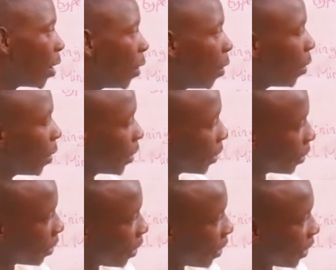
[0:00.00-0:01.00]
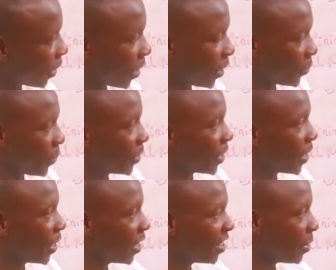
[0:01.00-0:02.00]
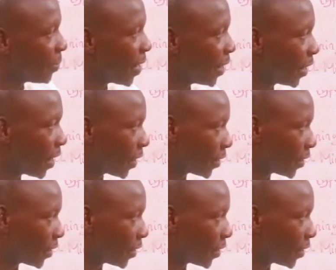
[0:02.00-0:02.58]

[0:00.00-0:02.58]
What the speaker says: or especially in the mining